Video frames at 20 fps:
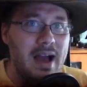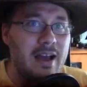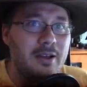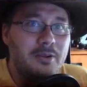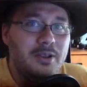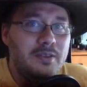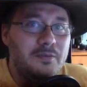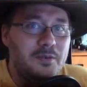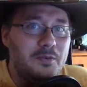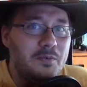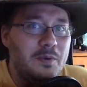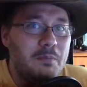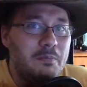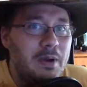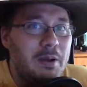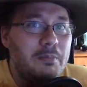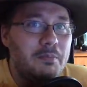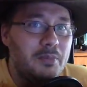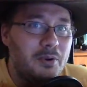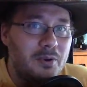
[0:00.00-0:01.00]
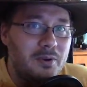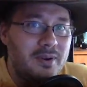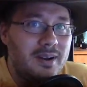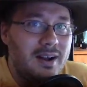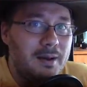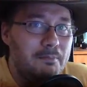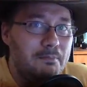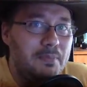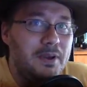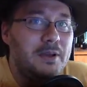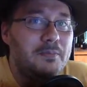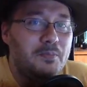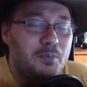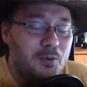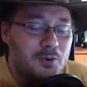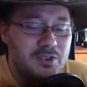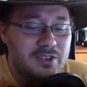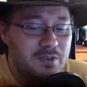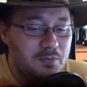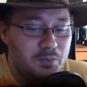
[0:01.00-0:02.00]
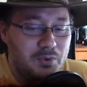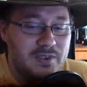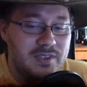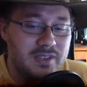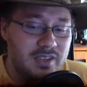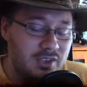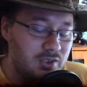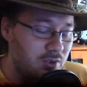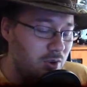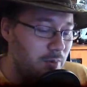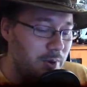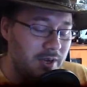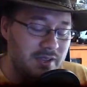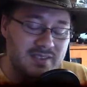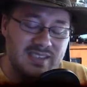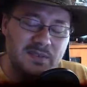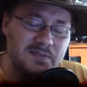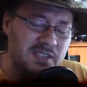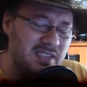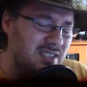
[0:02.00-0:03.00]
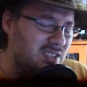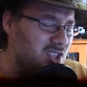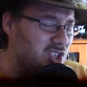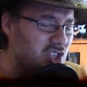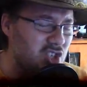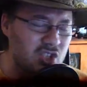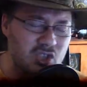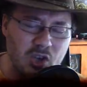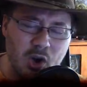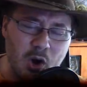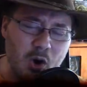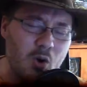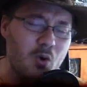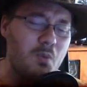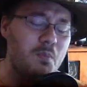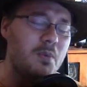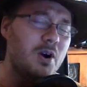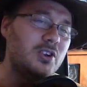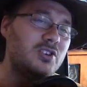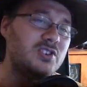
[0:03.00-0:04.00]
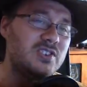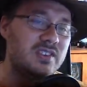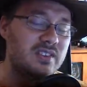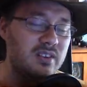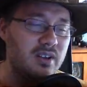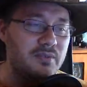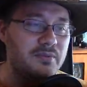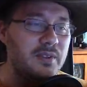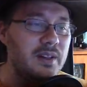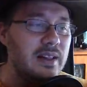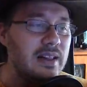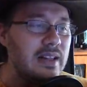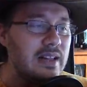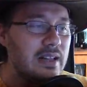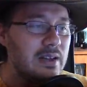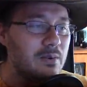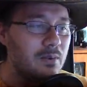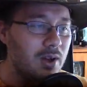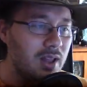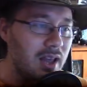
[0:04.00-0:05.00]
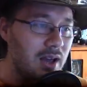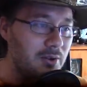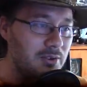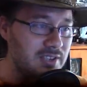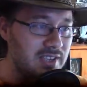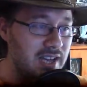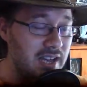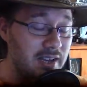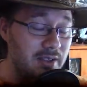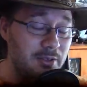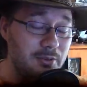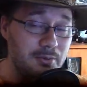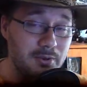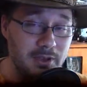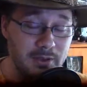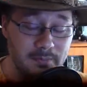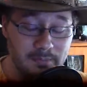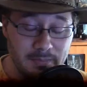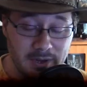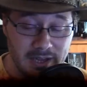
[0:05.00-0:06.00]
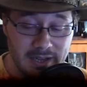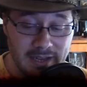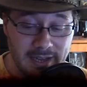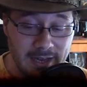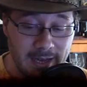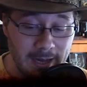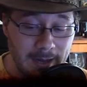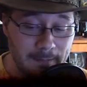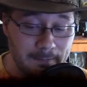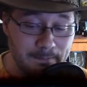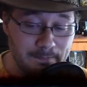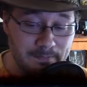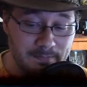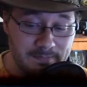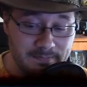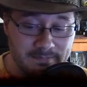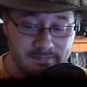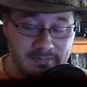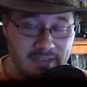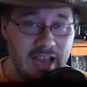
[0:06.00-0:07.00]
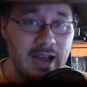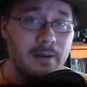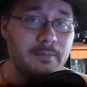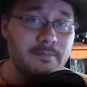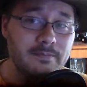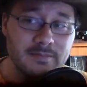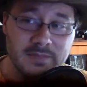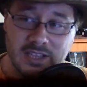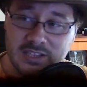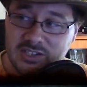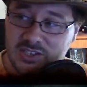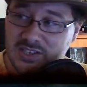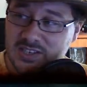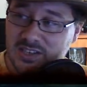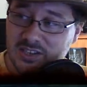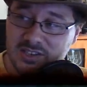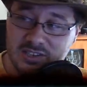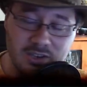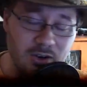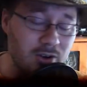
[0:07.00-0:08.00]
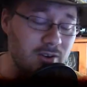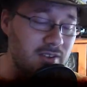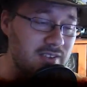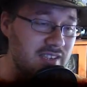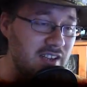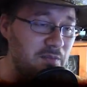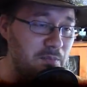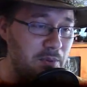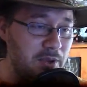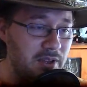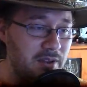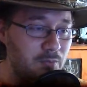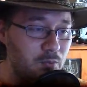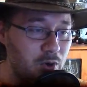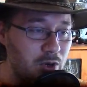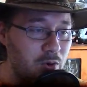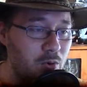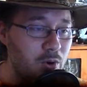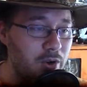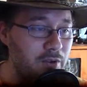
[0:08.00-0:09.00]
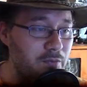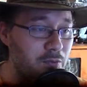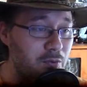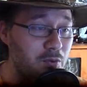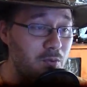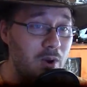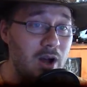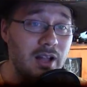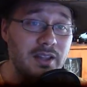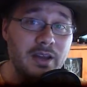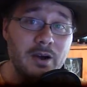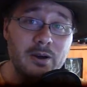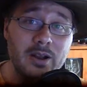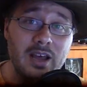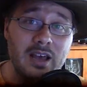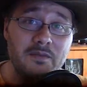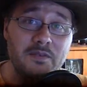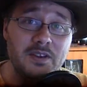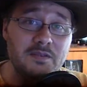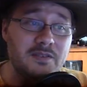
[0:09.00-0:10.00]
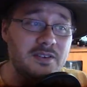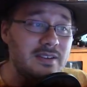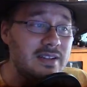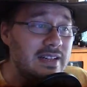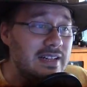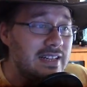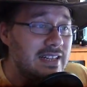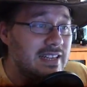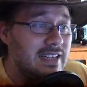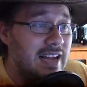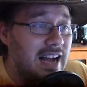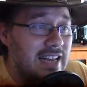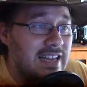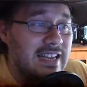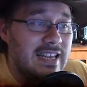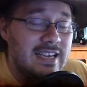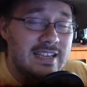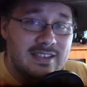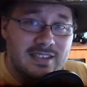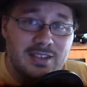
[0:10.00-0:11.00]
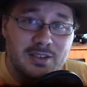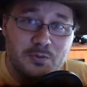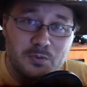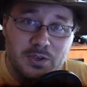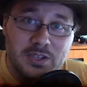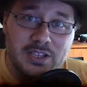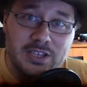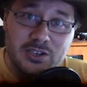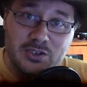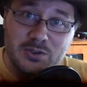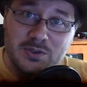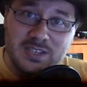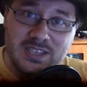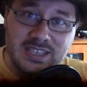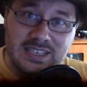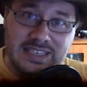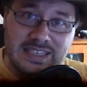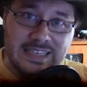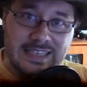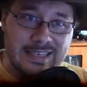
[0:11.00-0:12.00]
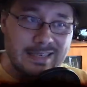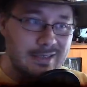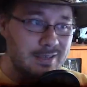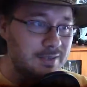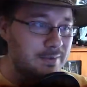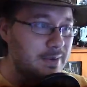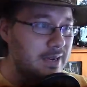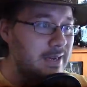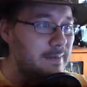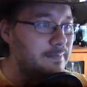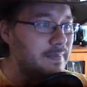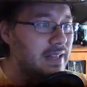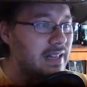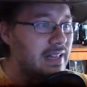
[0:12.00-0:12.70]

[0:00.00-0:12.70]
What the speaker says: I don't even remember a big portion of the presentation already because I've seen so much stuff while I was at E3. But yeah, let's just get started because I've been recording for a while now and I haven't even gotten into the really juicy details, right?